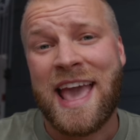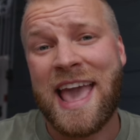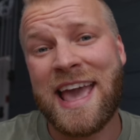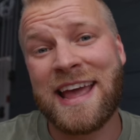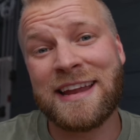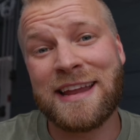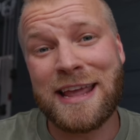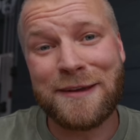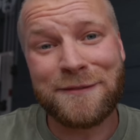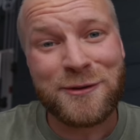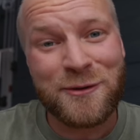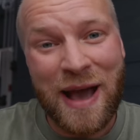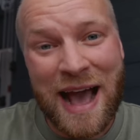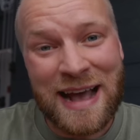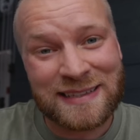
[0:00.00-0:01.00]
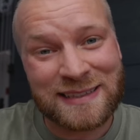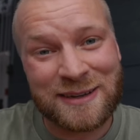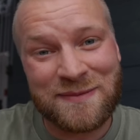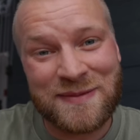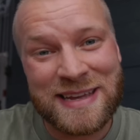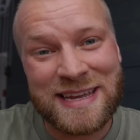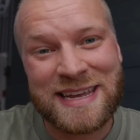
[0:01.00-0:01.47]
And if you ask
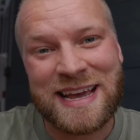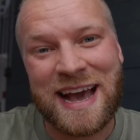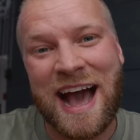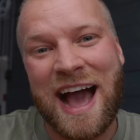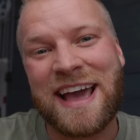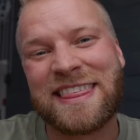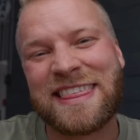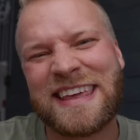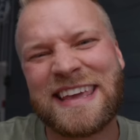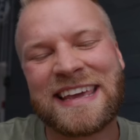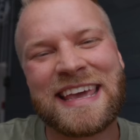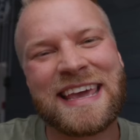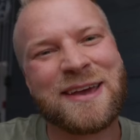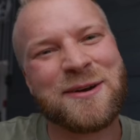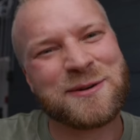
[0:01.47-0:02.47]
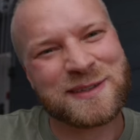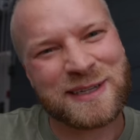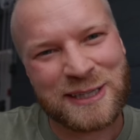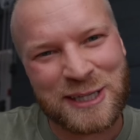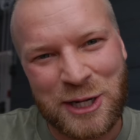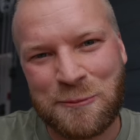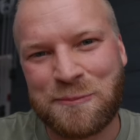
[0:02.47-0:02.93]
me, I think it was a
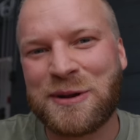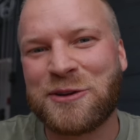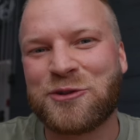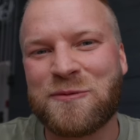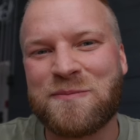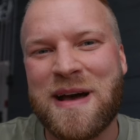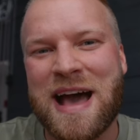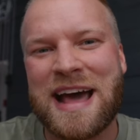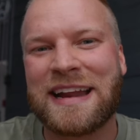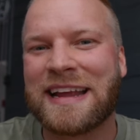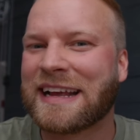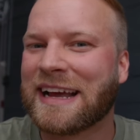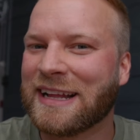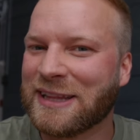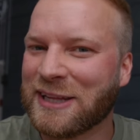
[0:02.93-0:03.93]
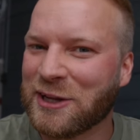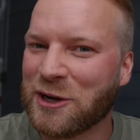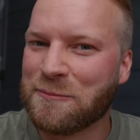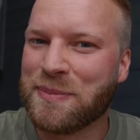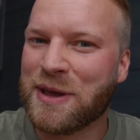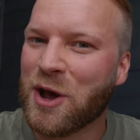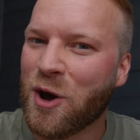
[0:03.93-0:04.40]
little bit dramatic, a
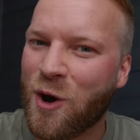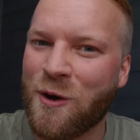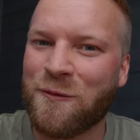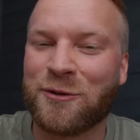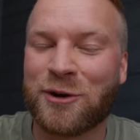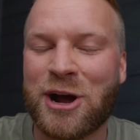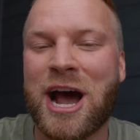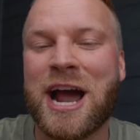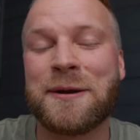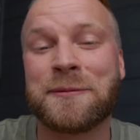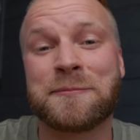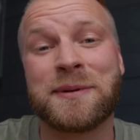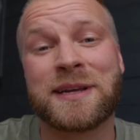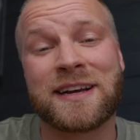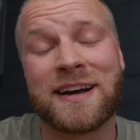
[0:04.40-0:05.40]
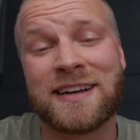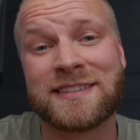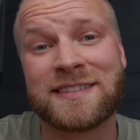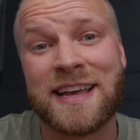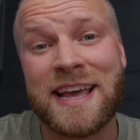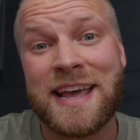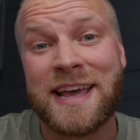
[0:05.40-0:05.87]
little bit overhyped
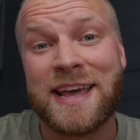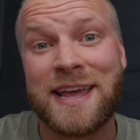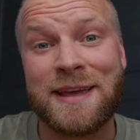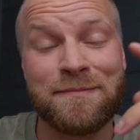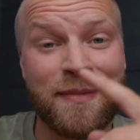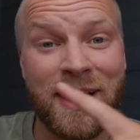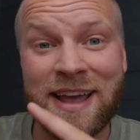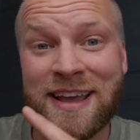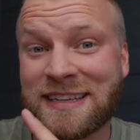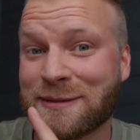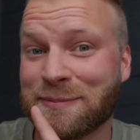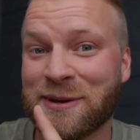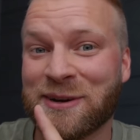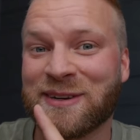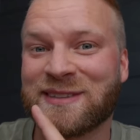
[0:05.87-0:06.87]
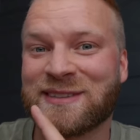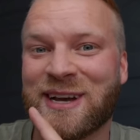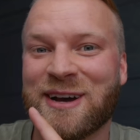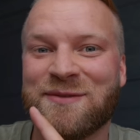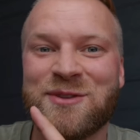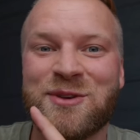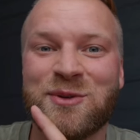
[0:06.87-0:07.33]
because in my experience
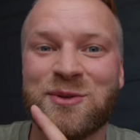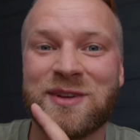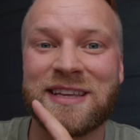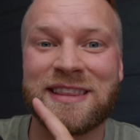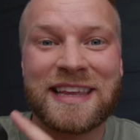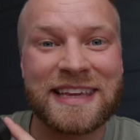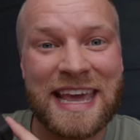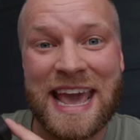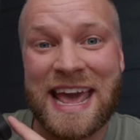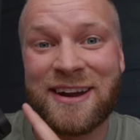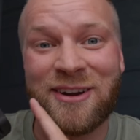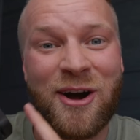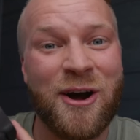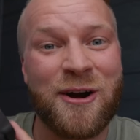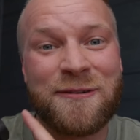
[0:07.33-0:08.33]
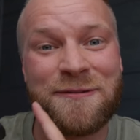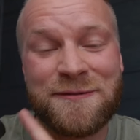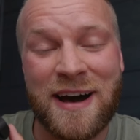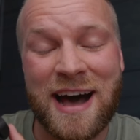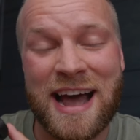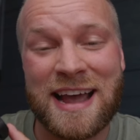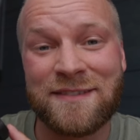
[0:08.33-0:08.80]
of using the Canon
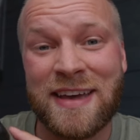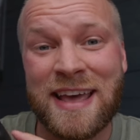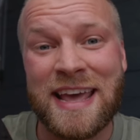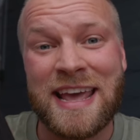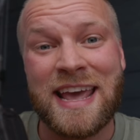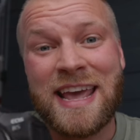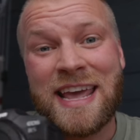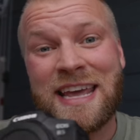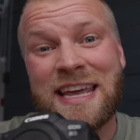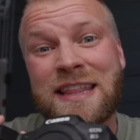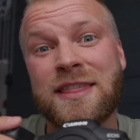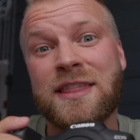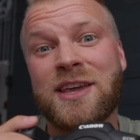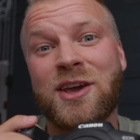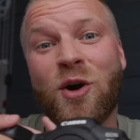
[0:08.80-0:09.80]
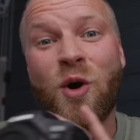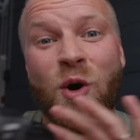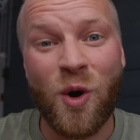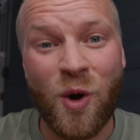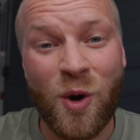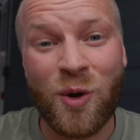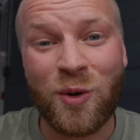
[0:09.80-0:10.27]
R5, in the
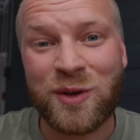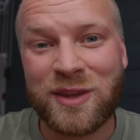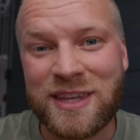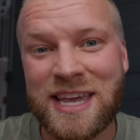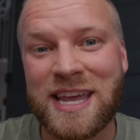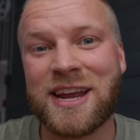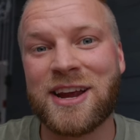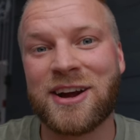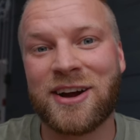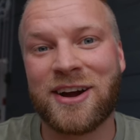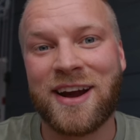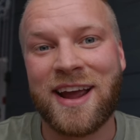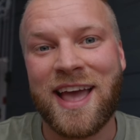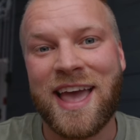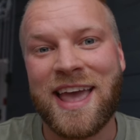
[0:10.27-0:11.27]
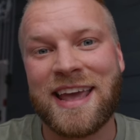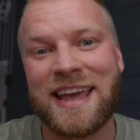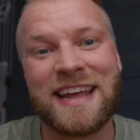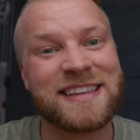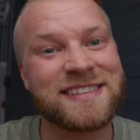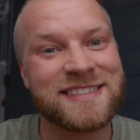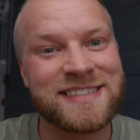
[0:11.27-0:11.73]
whole year,
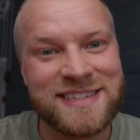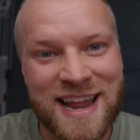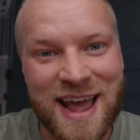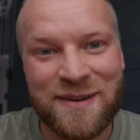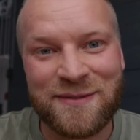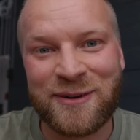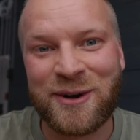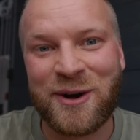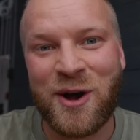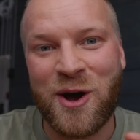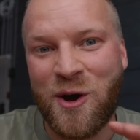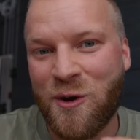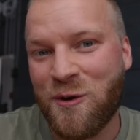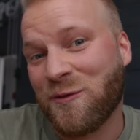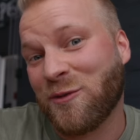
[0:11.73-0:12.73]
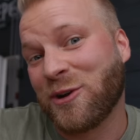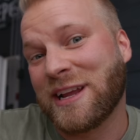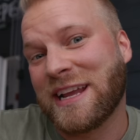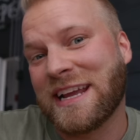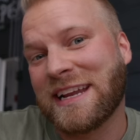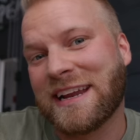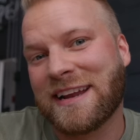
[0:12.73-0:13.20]
it's never
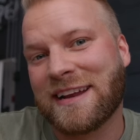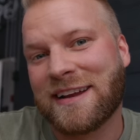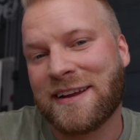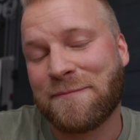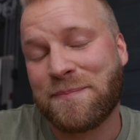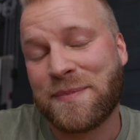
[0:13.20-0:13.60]
overheated.